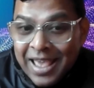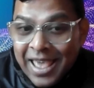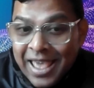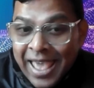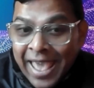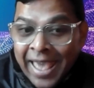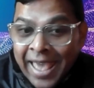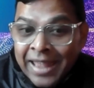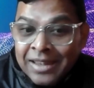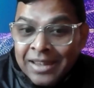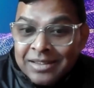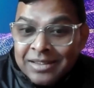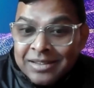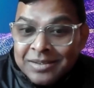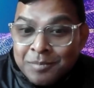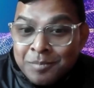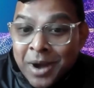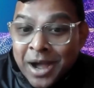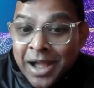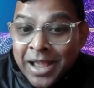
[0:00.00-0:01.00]
And
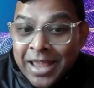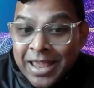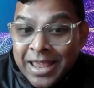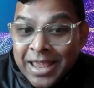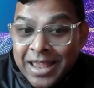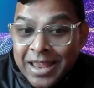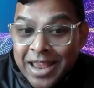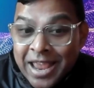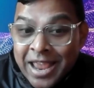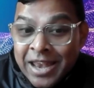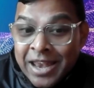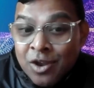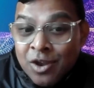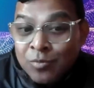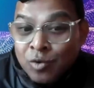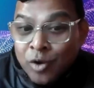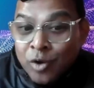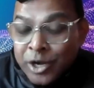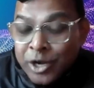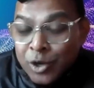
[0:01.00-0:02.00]
by end of
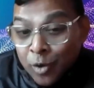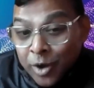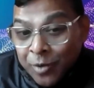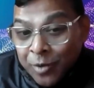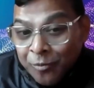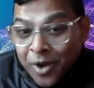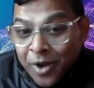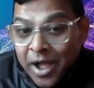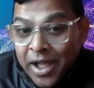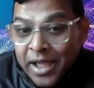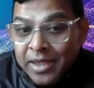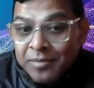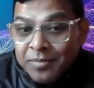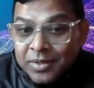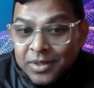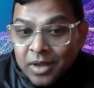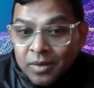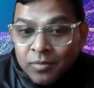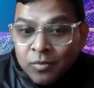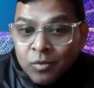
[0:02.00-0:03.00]
2025,
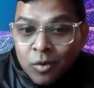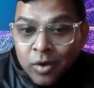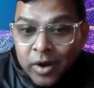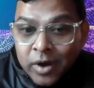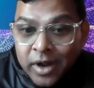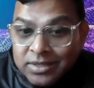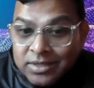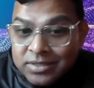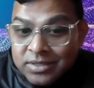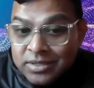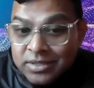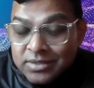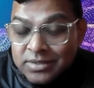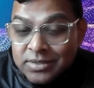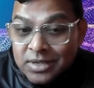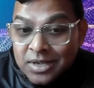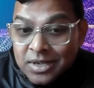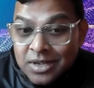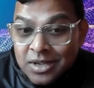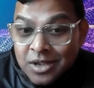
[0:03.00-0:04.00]
that forecast
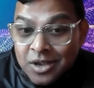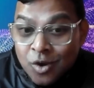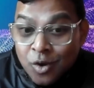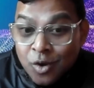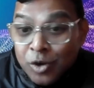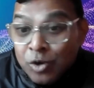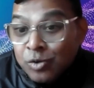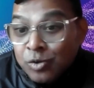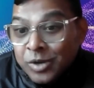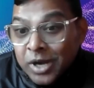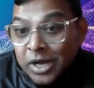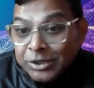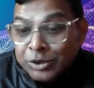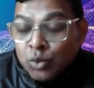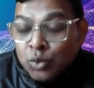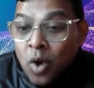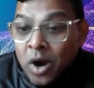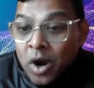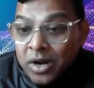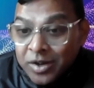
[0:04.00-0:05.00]
is going to touch
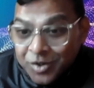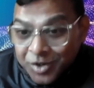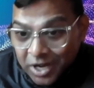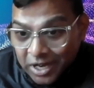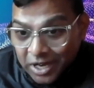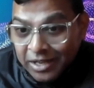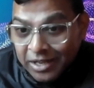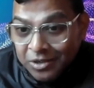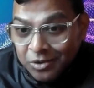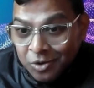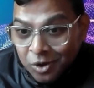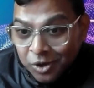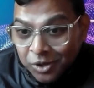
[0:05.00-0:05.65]
$1 trillion.